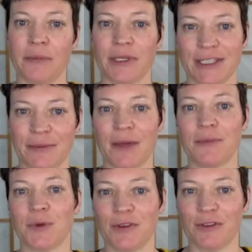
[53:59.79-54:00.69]
but
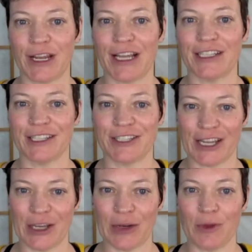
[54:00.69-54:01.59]
sometimes we forget to
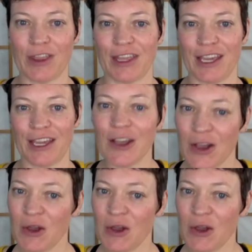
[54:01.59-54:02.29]
check in with like,